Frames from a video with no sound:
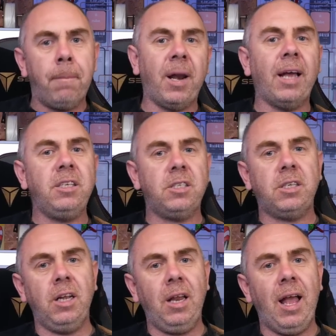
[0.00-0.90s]
but I
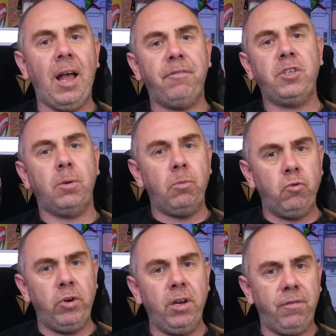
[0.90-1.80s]
still have some
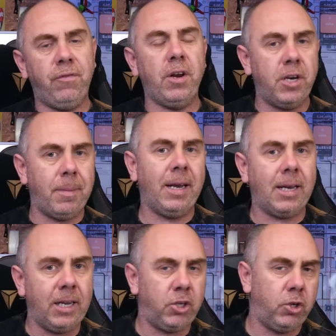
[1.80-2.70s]
real
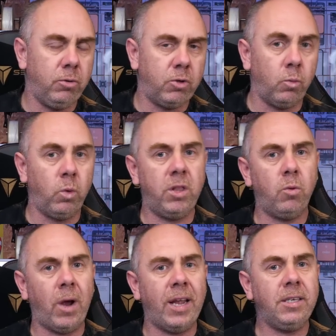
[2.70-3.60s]
fundamental issues with
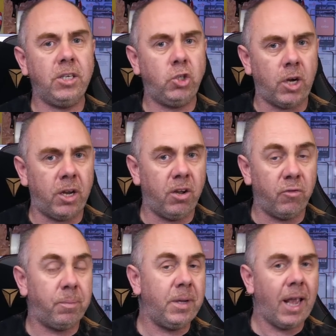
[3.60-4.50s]
the way DJI
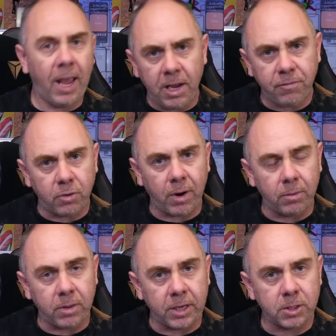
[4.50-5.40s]
have behaved
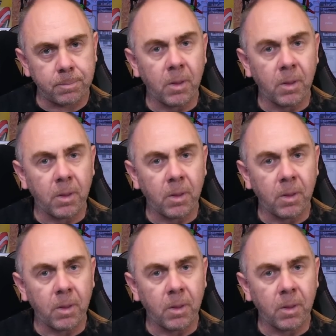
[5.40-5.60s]
around this.